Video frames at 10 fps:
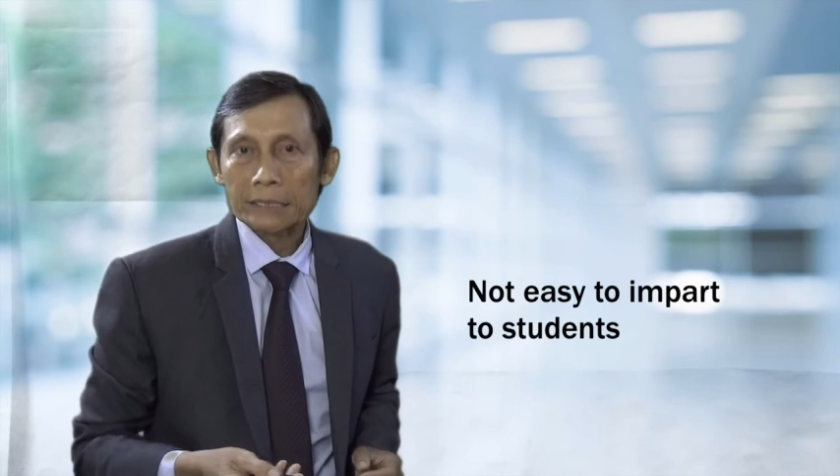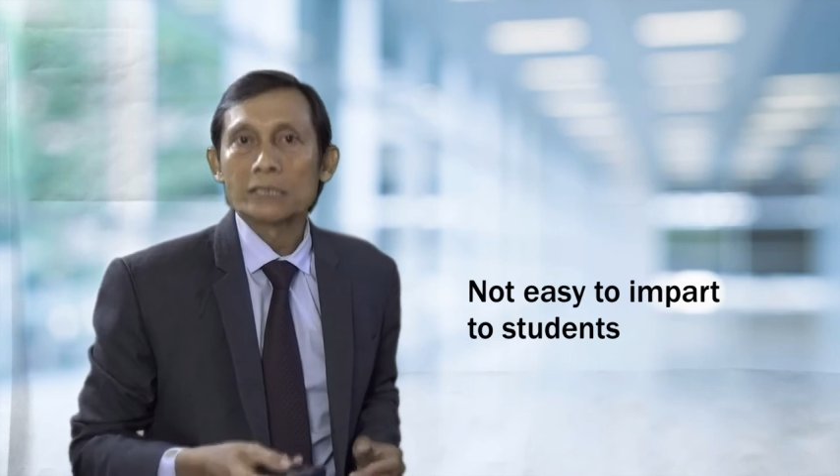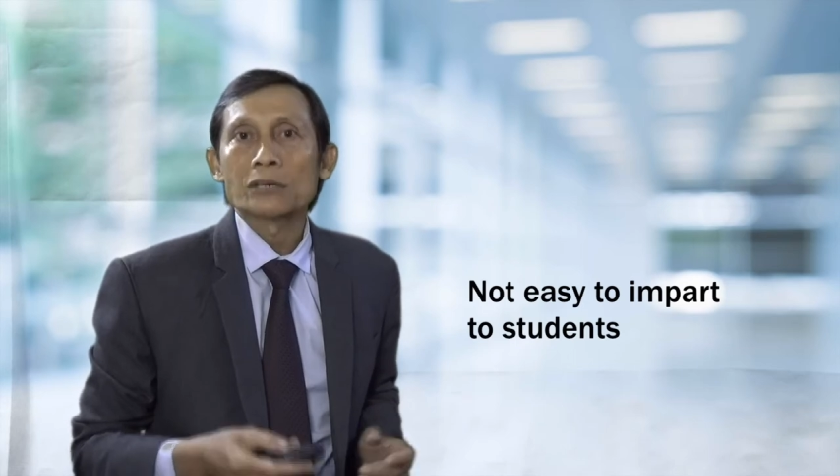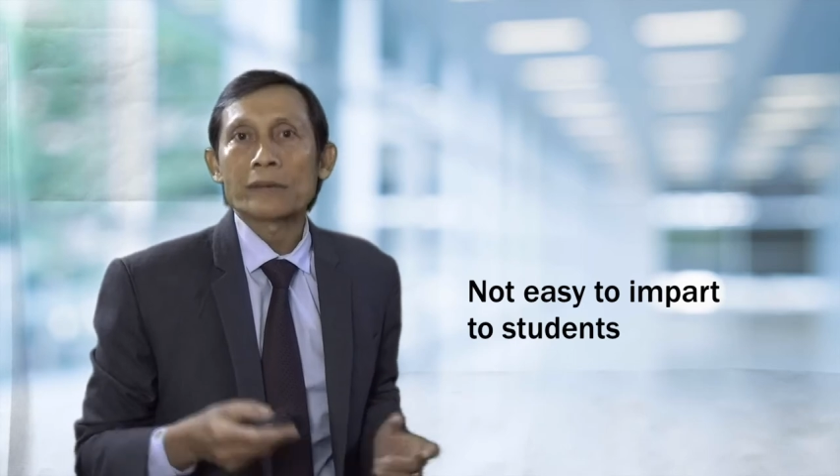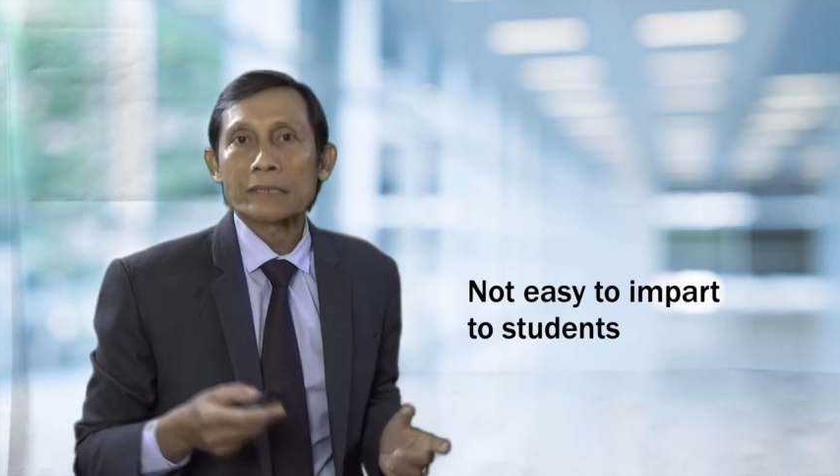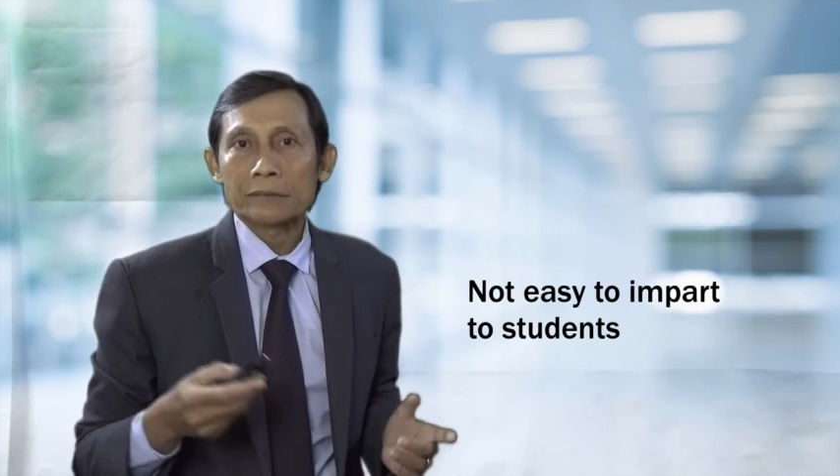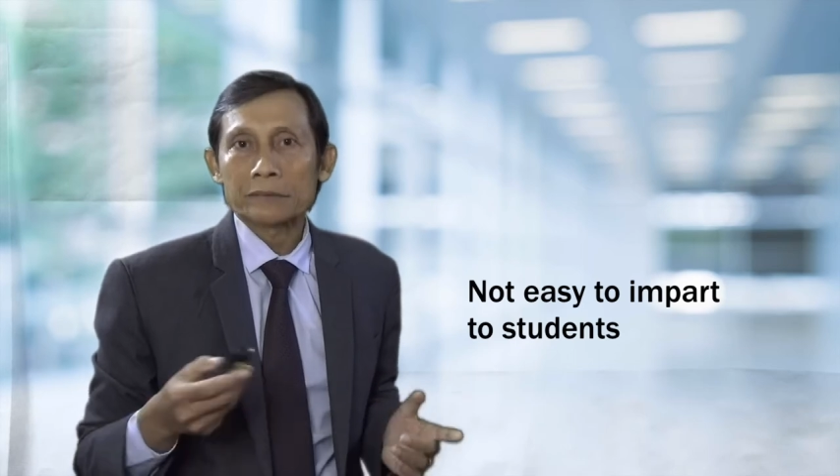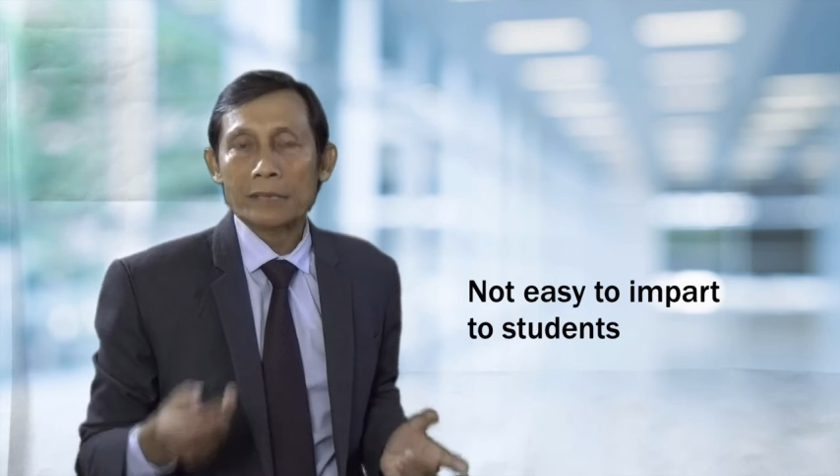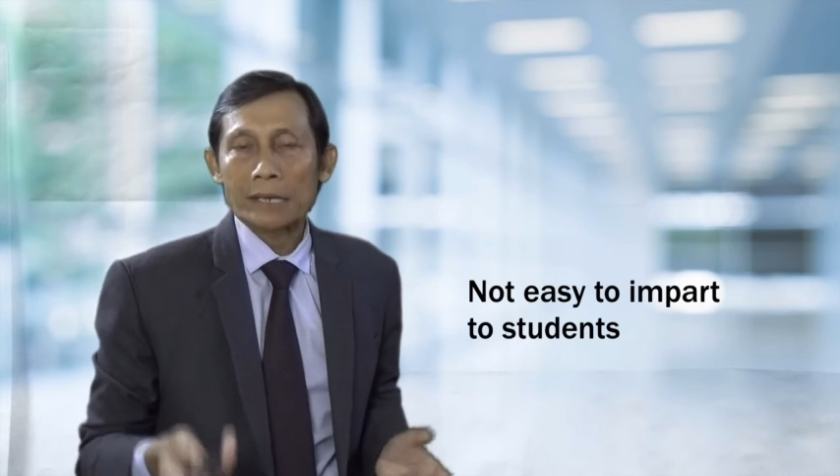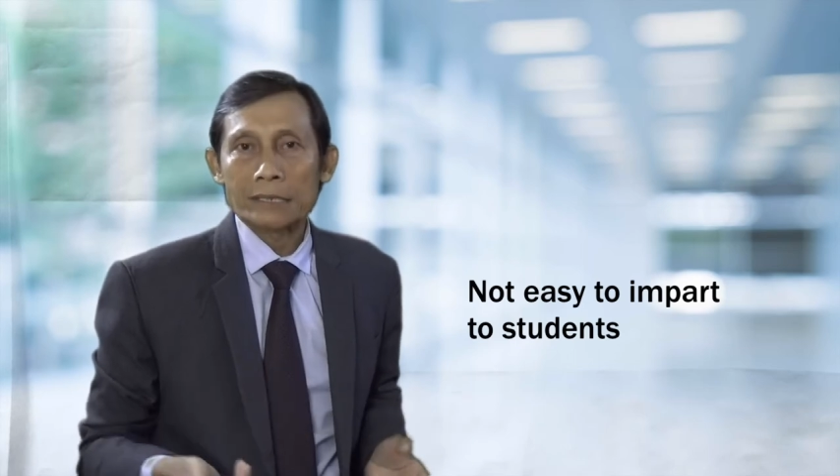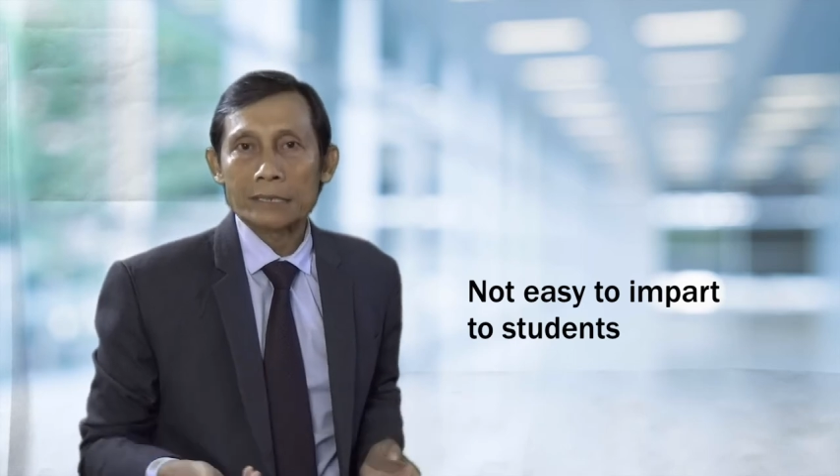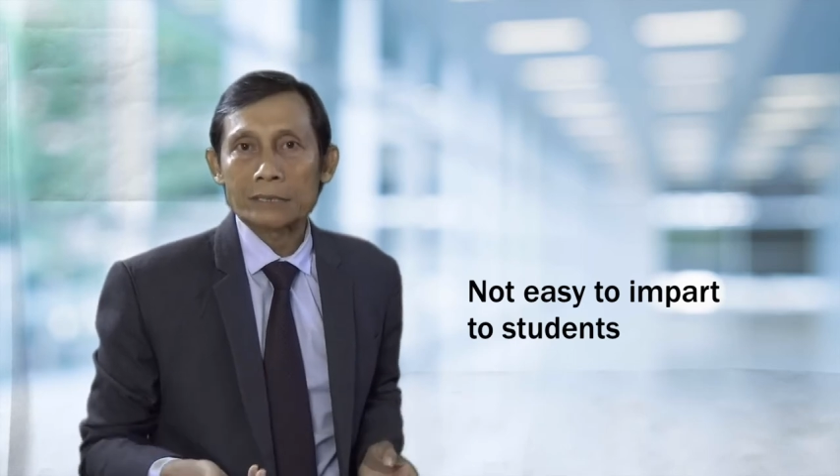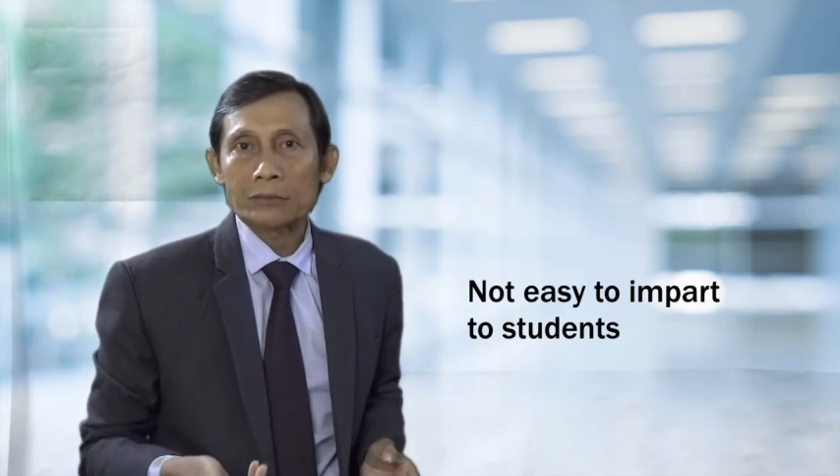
innovative strategies,